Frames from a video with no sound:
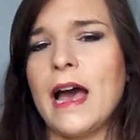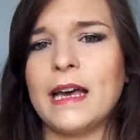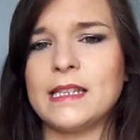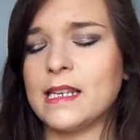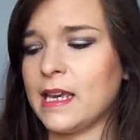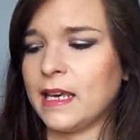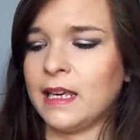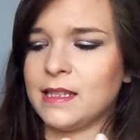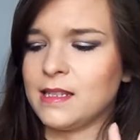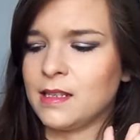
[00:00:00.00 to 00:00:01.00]
as it
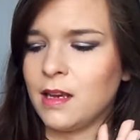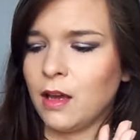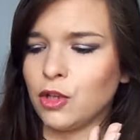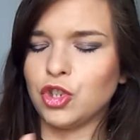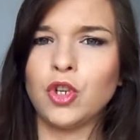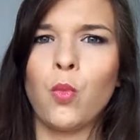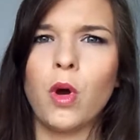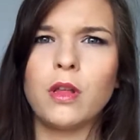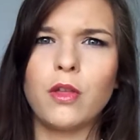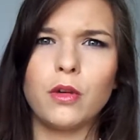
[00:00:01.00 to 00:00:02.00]
is just
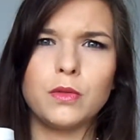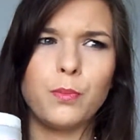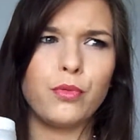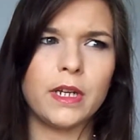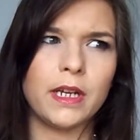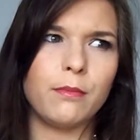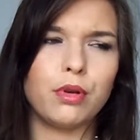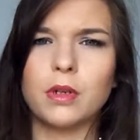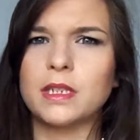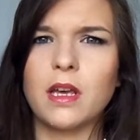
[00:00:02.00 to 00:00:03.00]
one of those brilliant
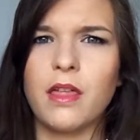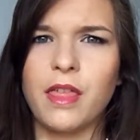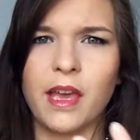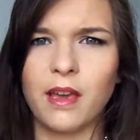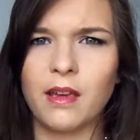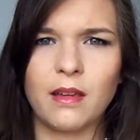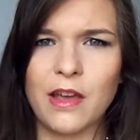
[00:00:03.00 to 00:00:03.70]
products that I think